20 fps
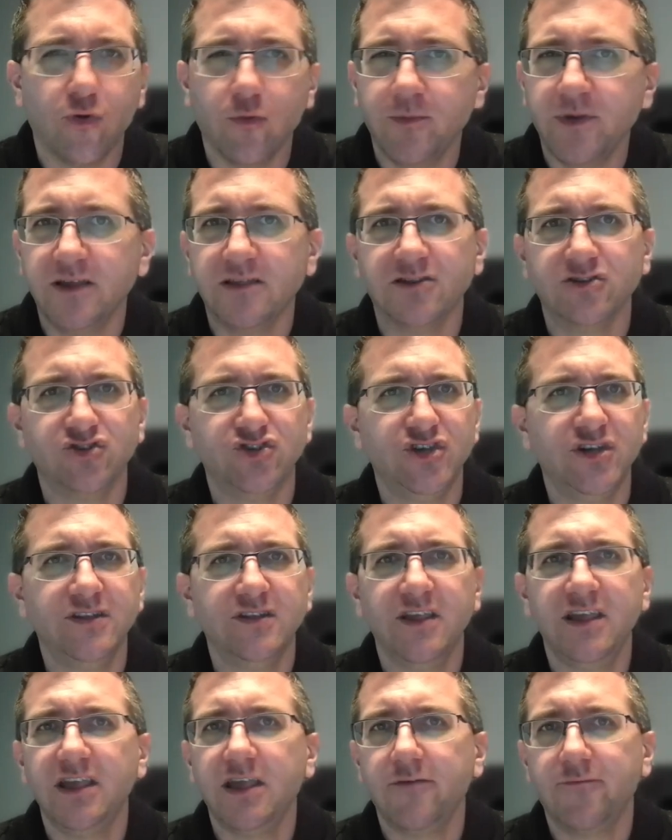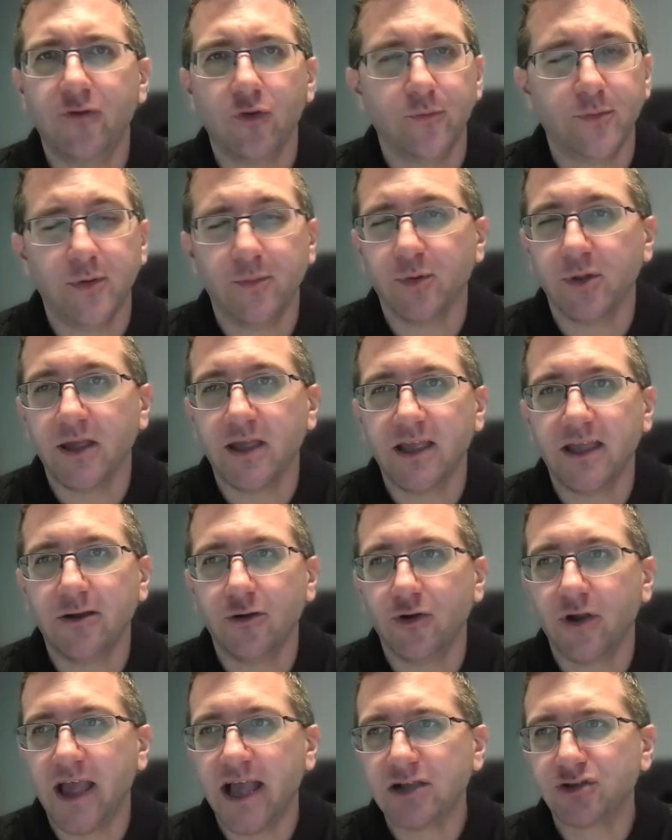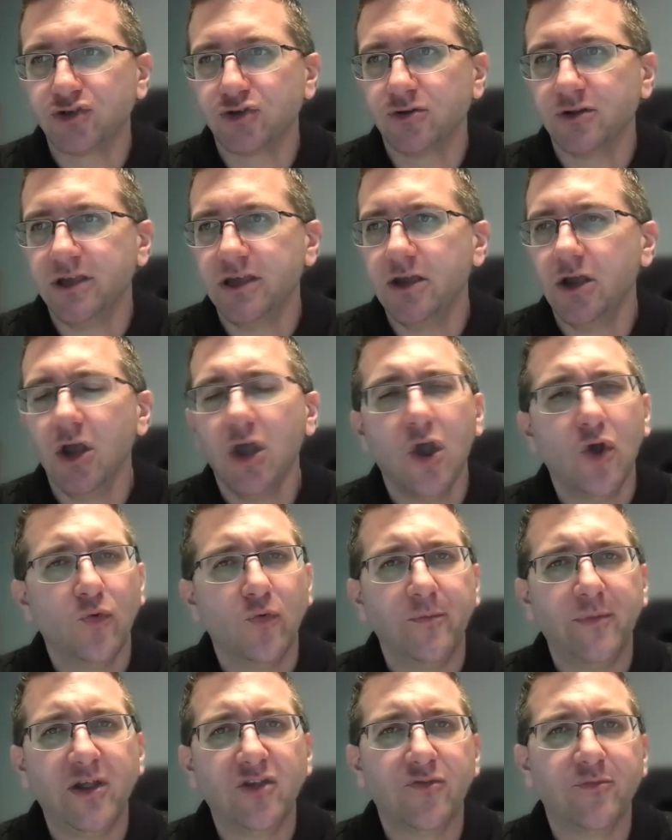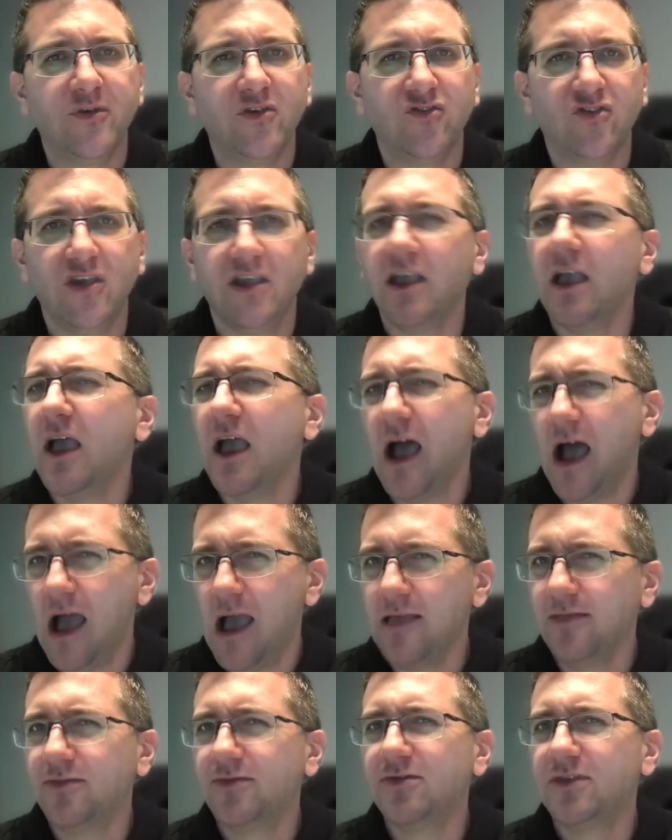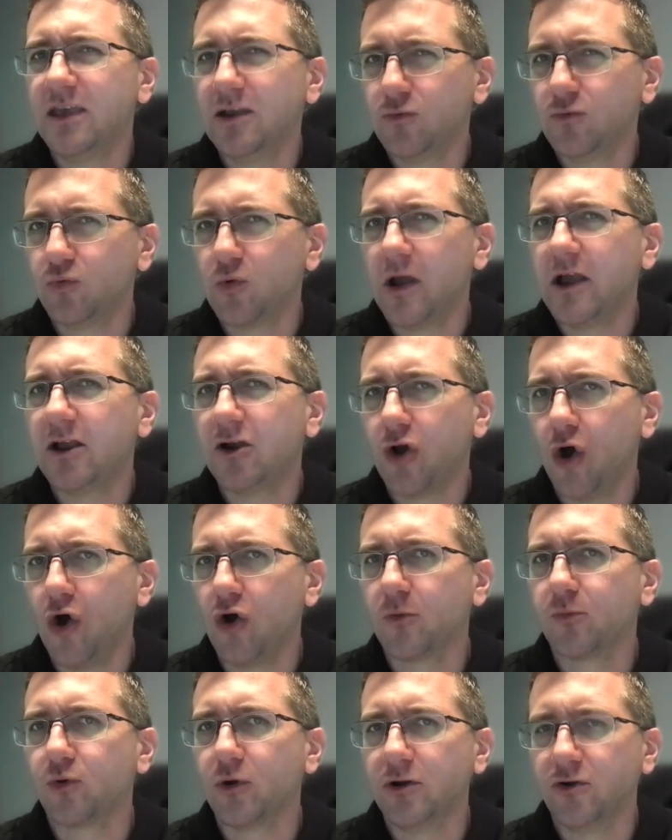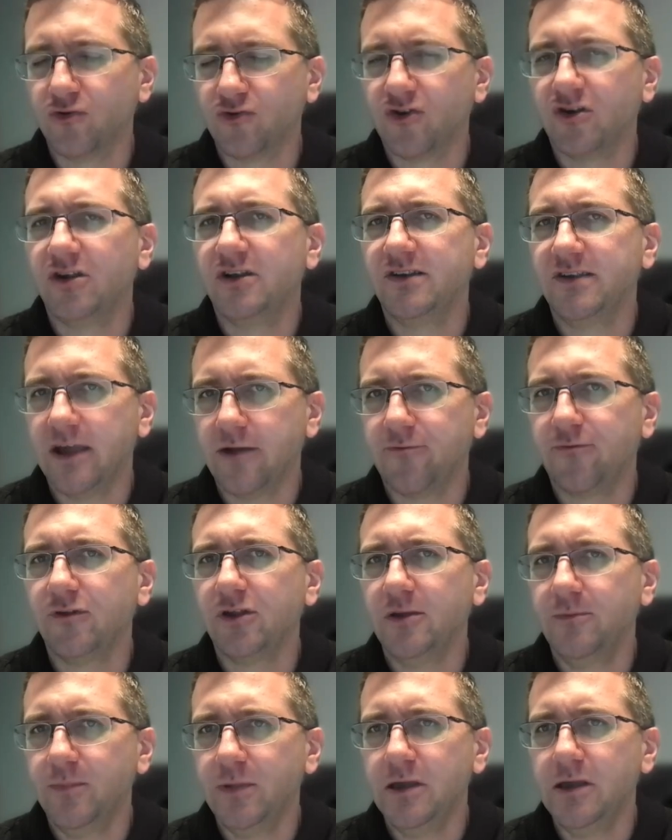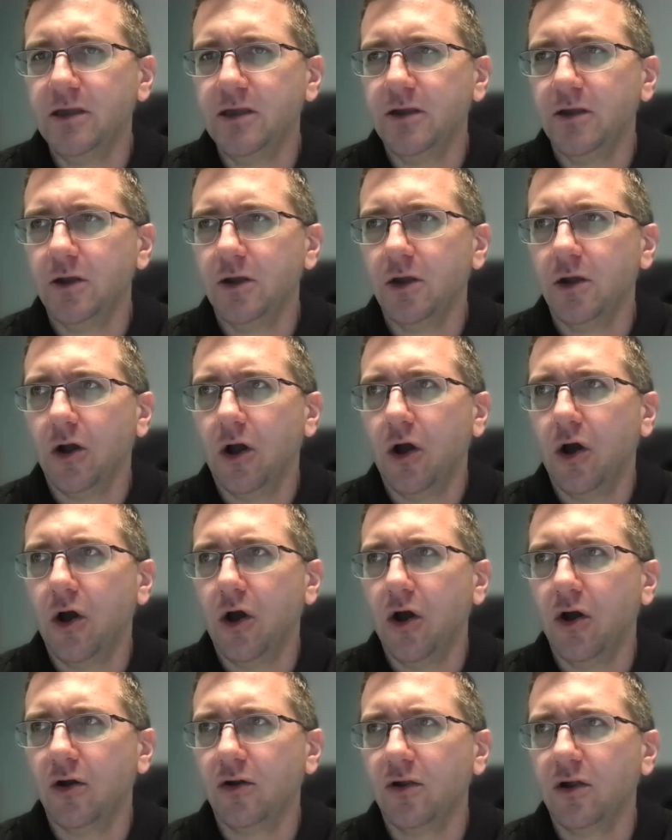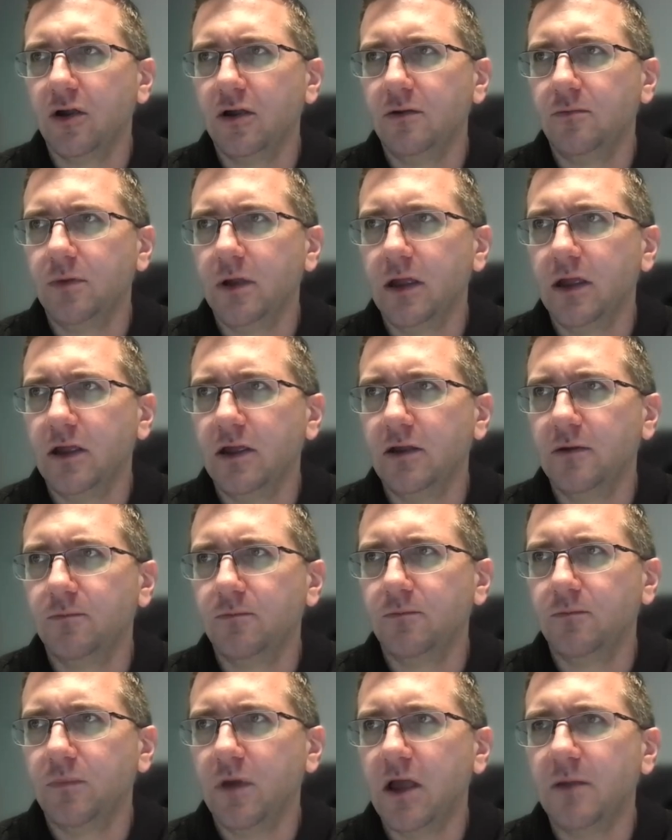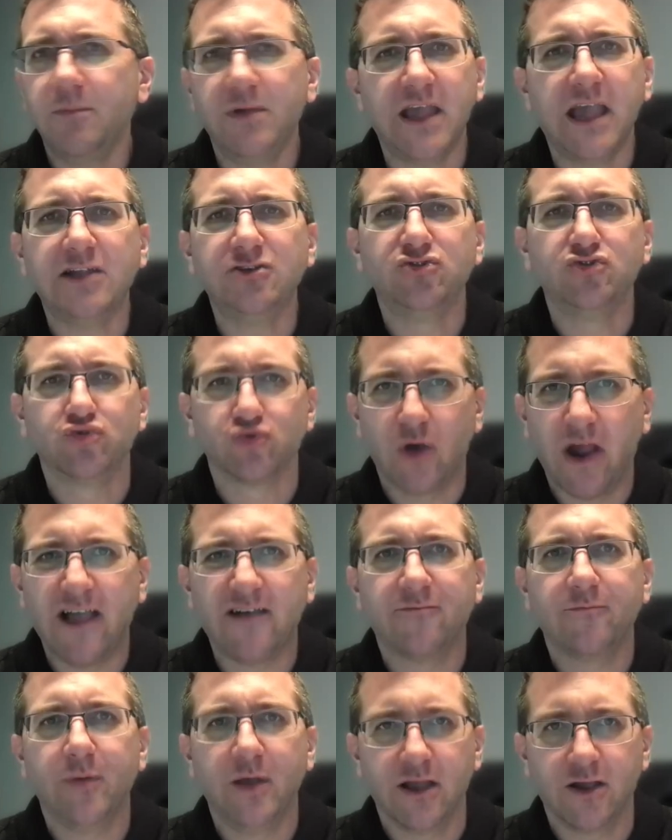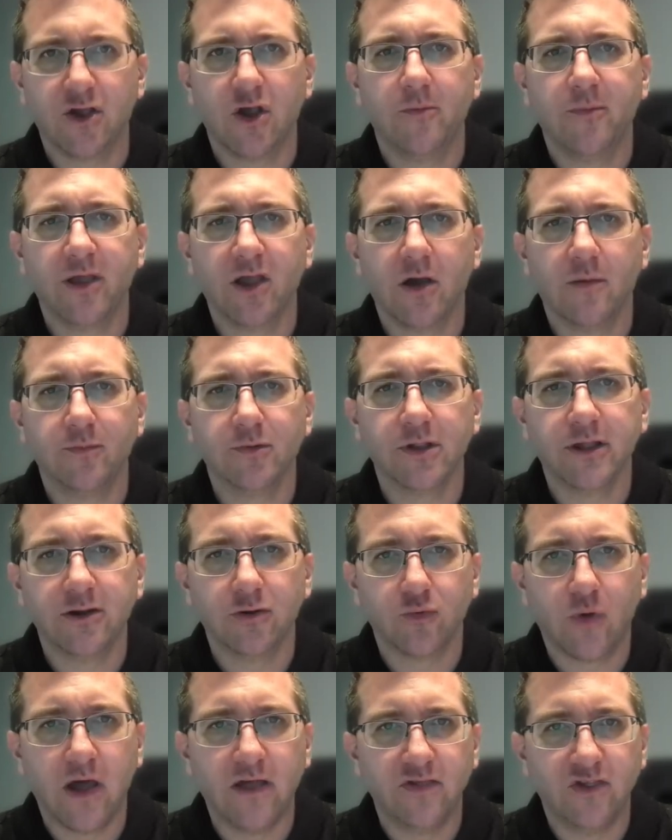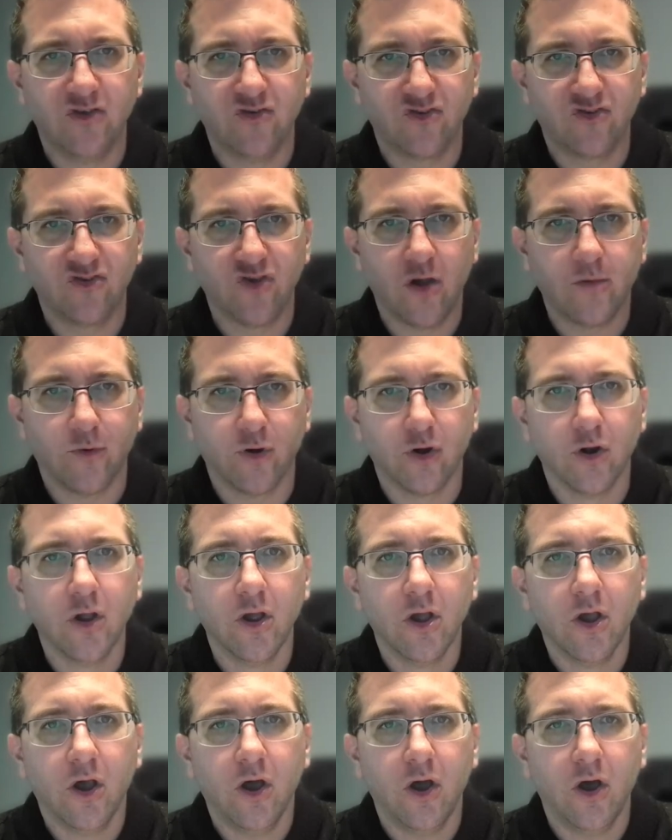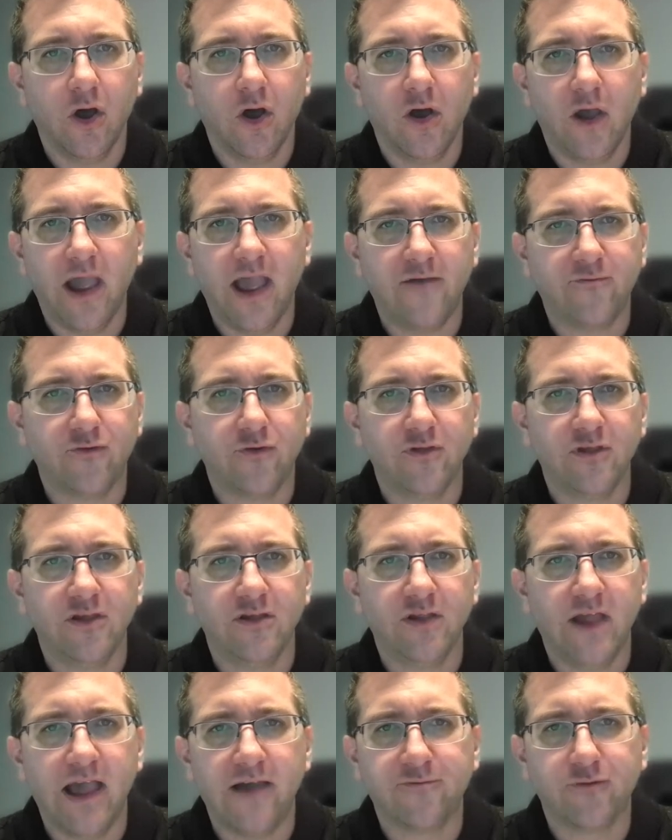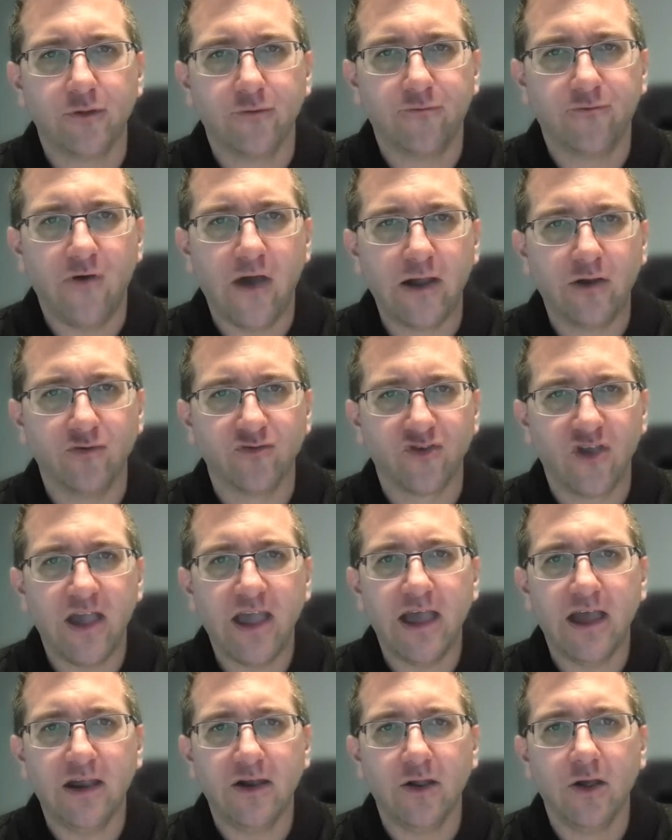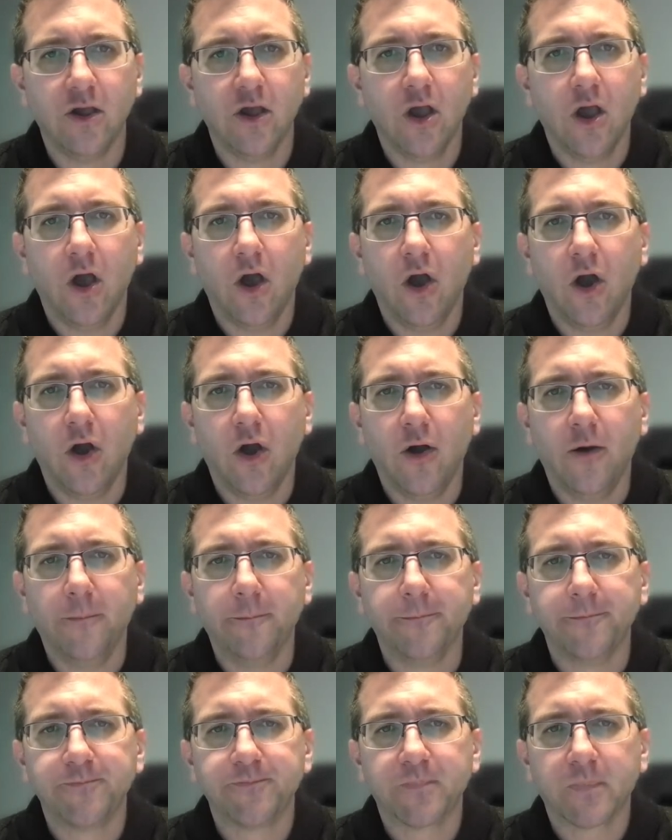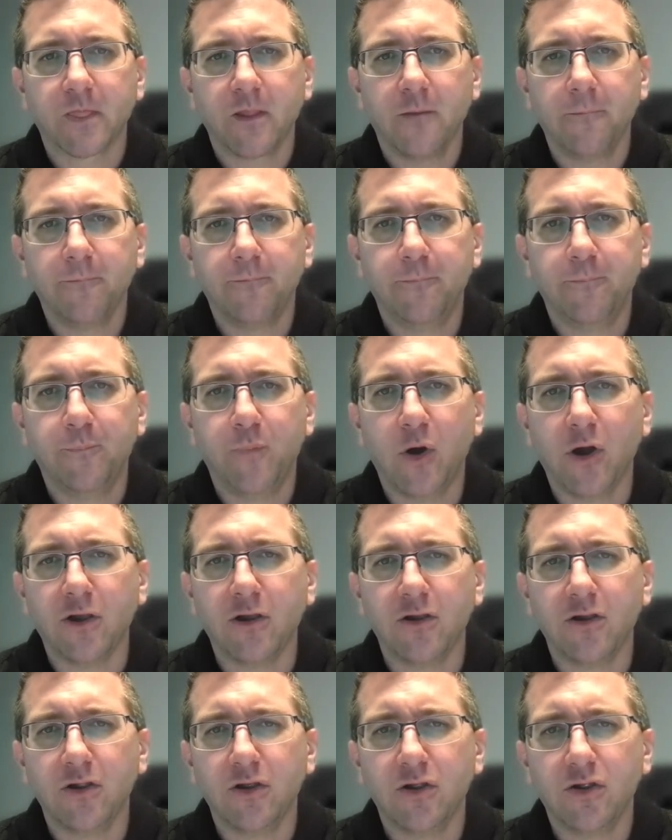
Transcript: he'll be in the G League, if he'll be playing internationally, remains to be seen. I think Ryan Kalkbrenner is going to definitely be a NBA draft pick coming up later on this summer. After the finals end. But